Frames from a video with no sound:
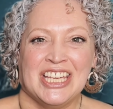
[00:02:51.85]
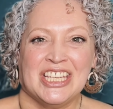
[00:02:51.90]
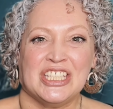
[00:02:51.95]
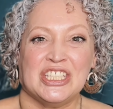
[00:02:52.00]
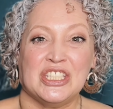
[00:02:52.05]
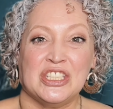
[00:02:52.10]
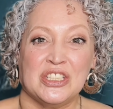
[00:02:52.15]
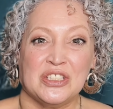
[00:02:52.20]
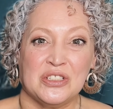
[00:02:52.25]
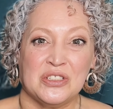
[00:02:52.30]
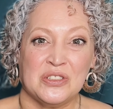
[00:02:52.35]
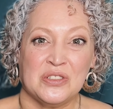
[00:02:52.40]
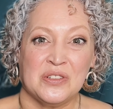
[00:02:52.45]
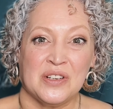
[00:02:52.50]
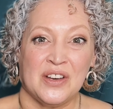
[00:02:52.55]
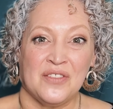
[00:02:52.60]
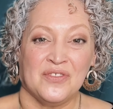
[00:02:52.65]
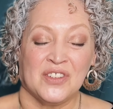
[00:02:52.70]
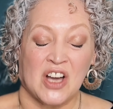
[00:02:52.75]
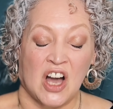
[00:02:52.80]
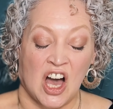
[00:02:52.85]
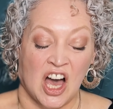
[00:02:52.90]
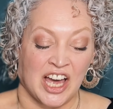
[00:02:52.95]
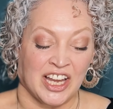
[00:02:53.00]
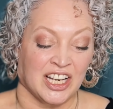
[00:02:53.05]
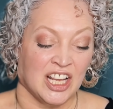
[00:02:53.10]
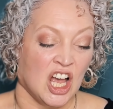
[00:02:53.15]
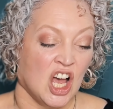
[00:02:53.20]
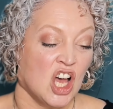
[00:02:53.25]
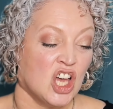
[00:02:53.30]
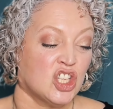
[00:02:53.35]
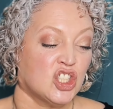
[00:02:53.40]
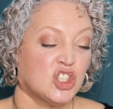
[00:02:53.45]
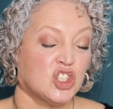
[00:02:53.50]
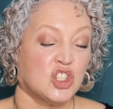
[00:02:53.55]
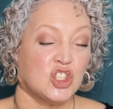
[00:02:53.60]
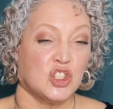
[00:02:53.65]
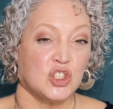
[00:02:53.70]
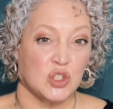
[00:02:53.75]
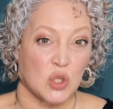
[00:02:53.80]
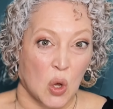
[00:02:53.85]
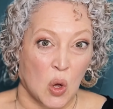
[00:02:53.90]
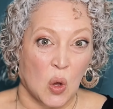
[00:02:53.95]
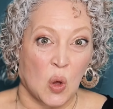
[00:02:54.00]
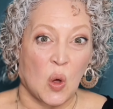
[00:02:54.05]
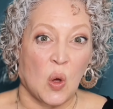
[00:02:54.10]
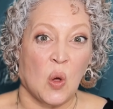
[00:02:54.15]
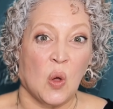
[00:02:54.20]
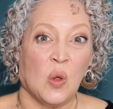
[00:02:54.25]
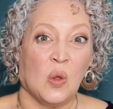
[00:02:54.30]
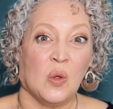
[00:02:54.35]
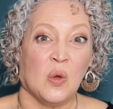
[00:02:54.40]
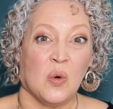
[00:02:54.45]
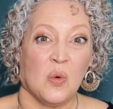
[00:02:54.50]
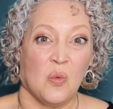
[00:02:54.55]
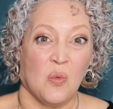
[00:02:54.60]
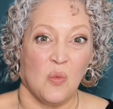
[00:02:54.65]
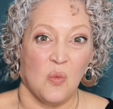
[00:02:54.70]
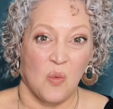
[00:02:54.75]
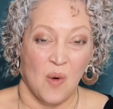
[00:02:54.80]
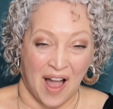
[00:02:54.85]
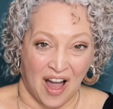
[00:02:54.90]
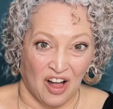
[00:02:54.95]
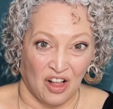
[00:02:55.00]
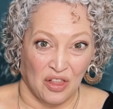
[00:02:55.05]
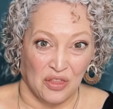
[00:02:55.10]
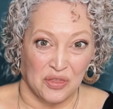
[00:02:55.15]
You have got soul wealth.